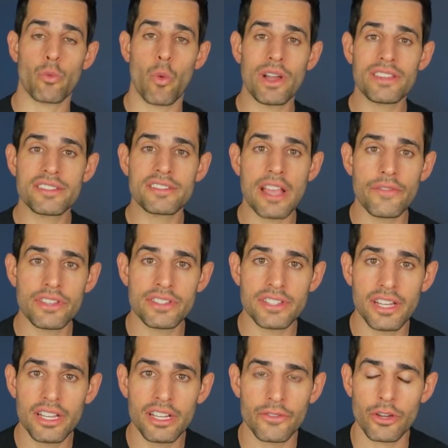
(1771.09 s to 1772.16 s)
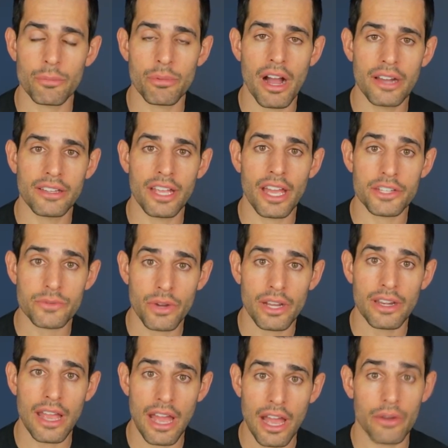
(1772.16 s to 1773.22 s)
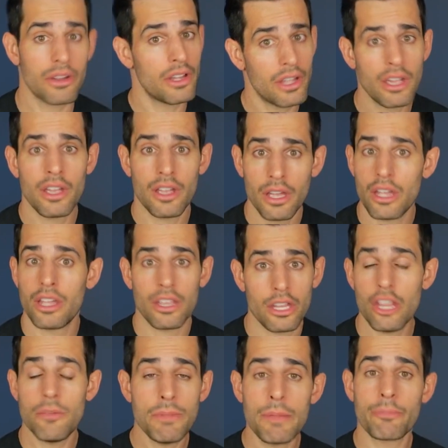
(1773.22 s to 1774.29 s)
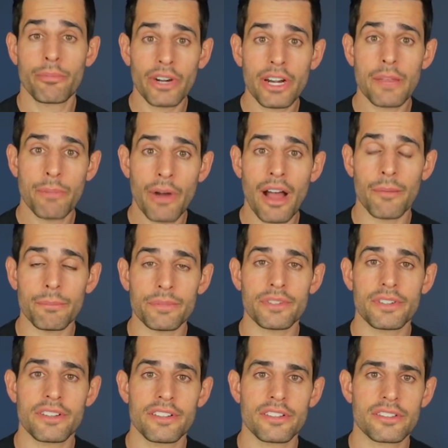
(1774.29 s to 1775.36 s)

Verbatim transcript: 117 of your podcast right now, you'd be pretty pumped.